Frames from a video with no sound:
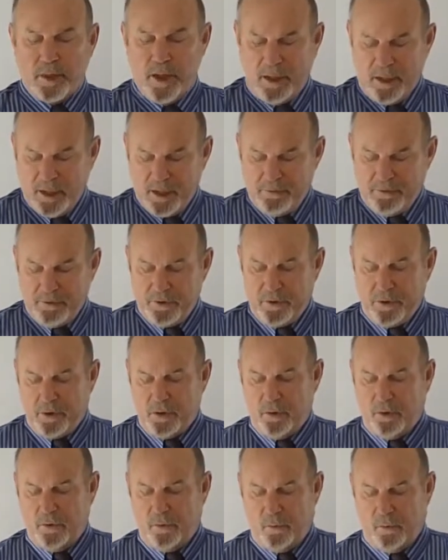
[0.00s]
I'd like for you to
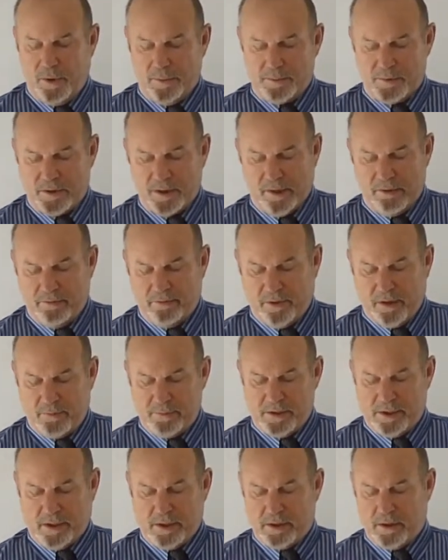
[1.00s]
go to the website
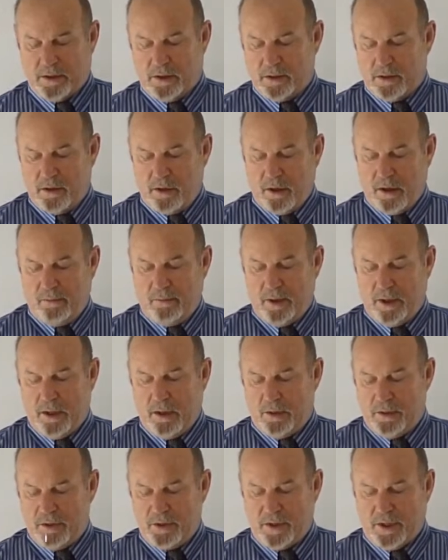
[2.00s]
vomtech.com
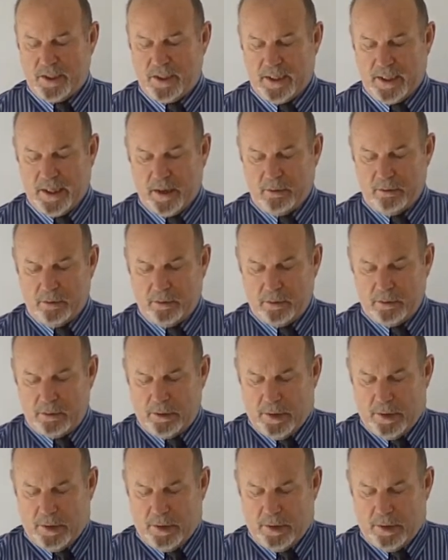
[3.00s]
and check it out.